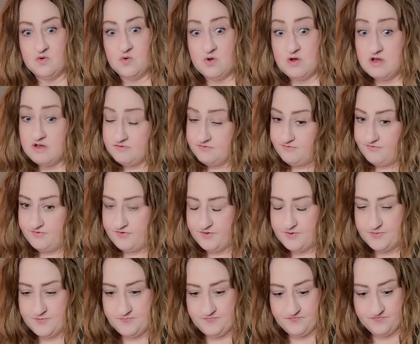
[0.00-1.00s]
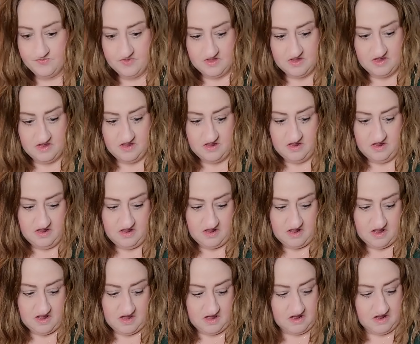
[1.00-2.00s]
off.
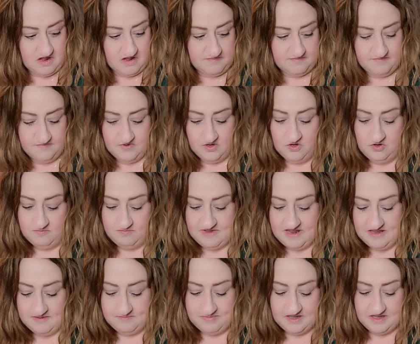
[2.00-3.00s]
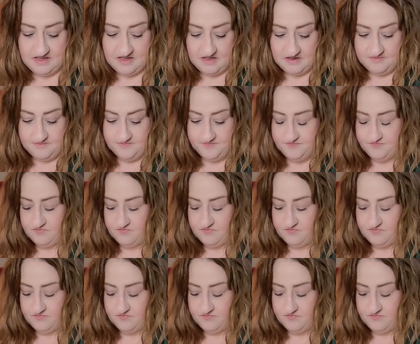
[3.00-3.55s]
You may be